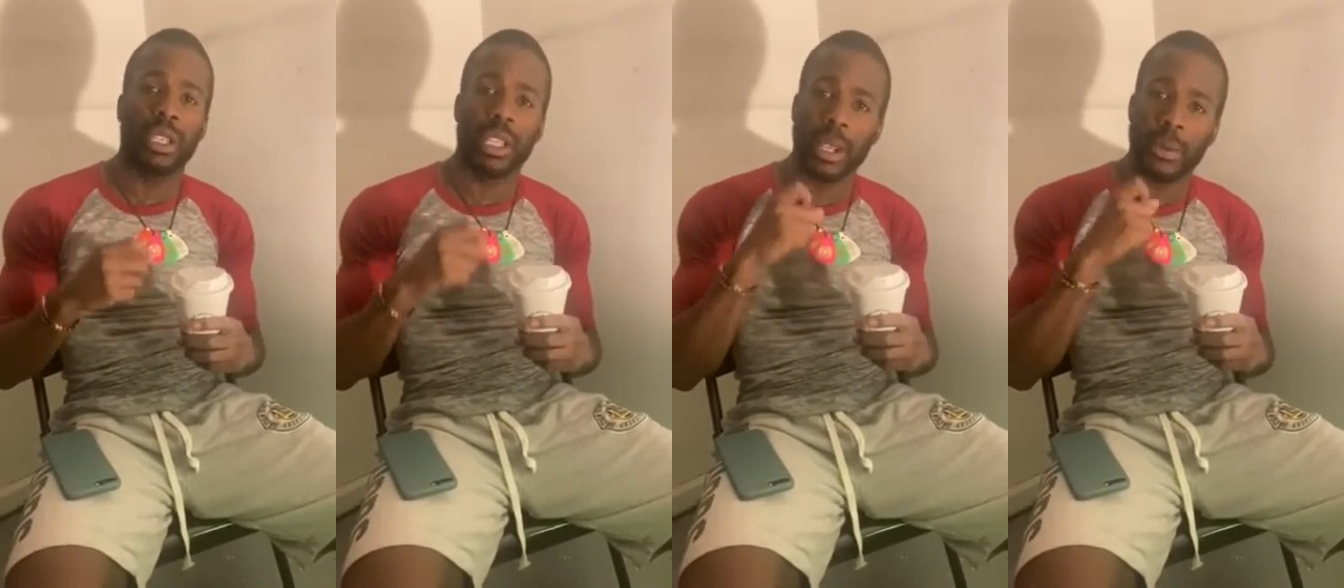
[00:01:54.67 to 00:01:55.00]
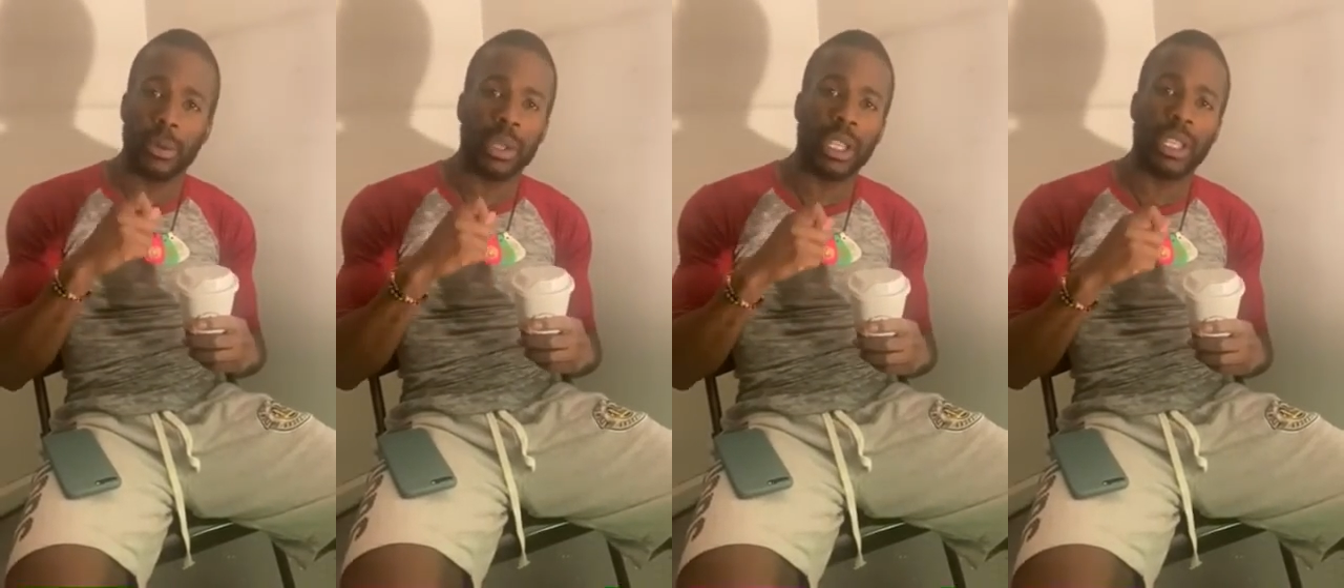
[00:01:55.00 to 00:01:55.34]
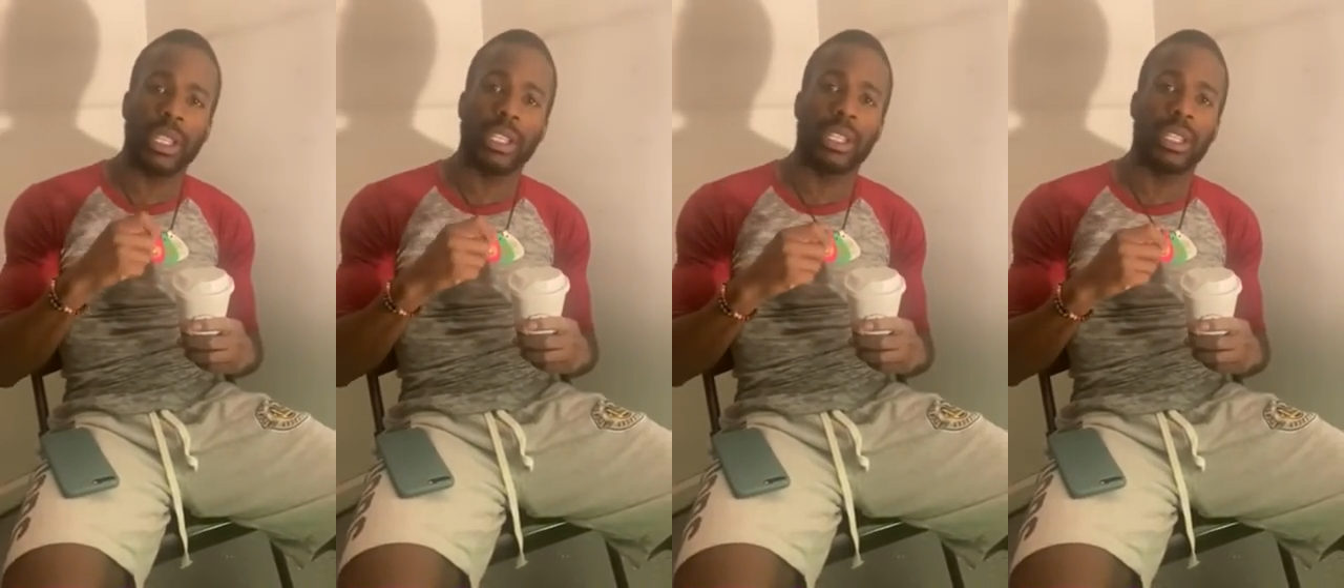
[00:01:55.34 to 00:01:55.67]
that
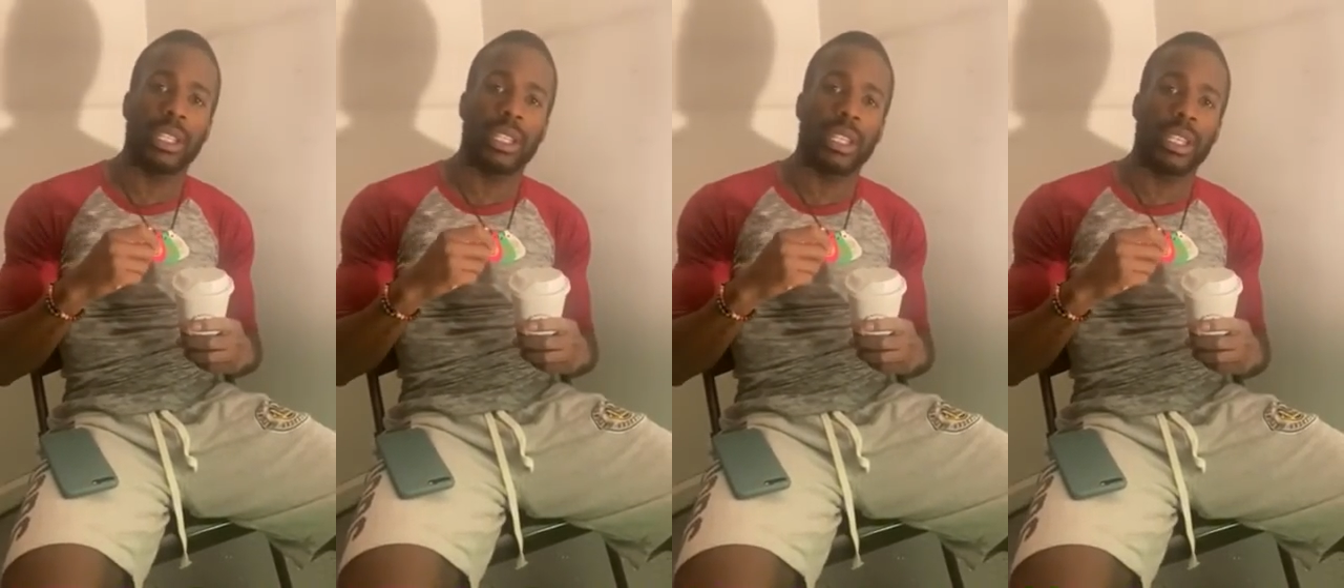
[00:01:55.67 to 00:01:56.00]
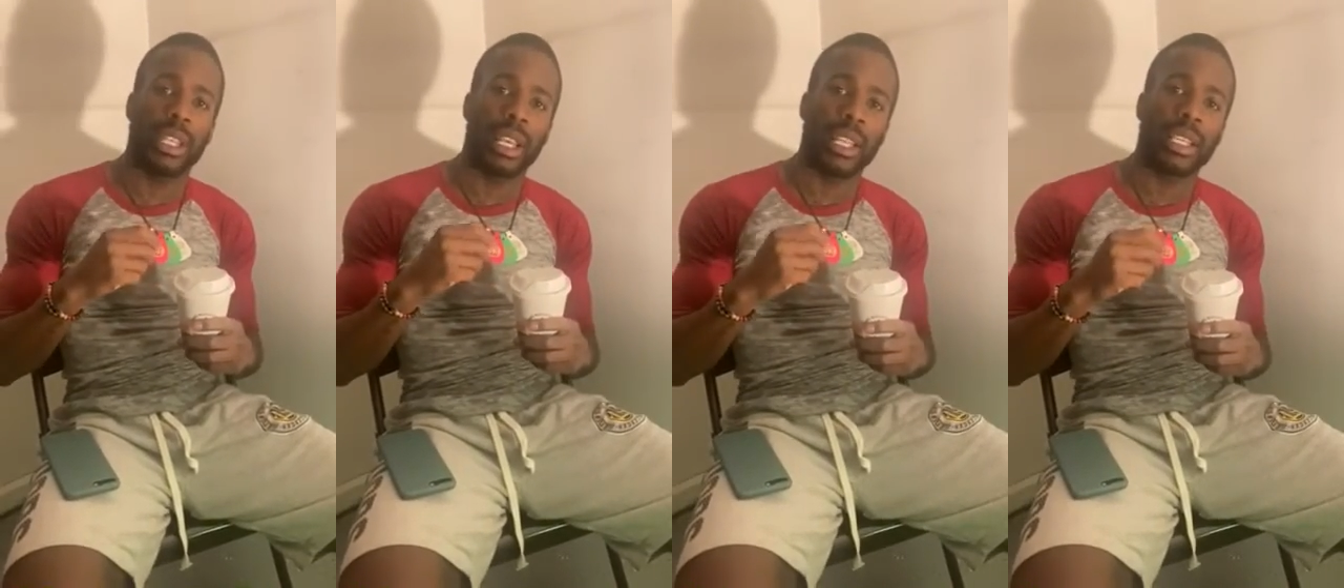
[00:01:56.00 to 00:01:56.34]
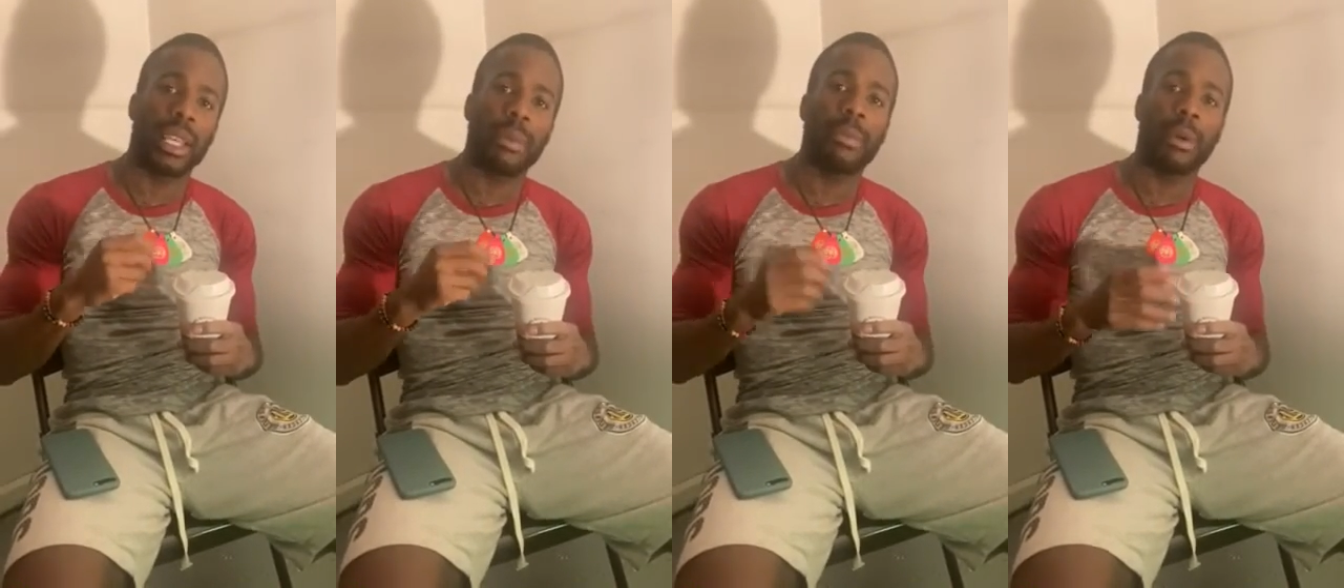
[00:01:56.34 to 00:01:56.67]
weed at
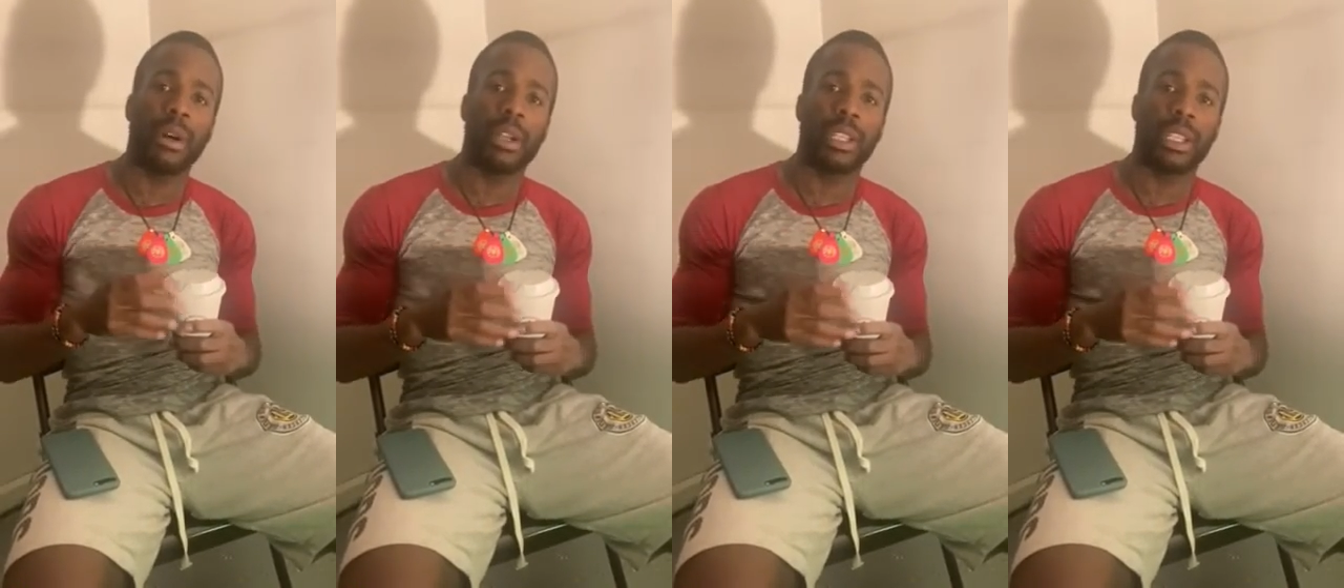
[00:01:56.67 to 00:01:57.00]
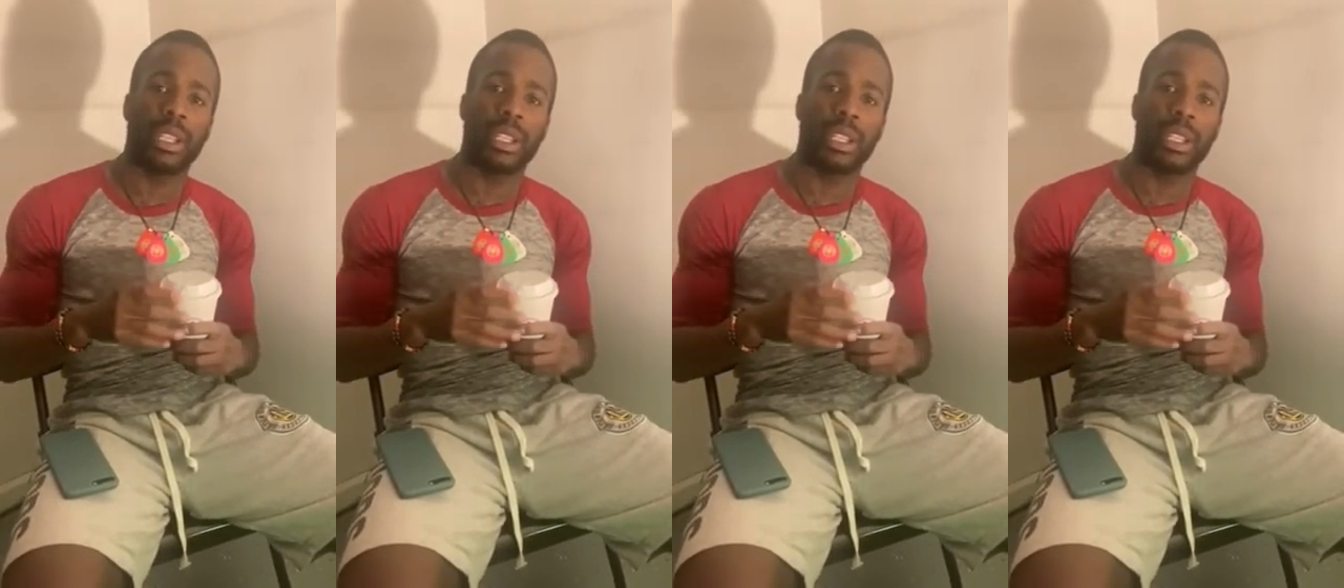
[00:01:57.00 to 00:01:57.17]
that party.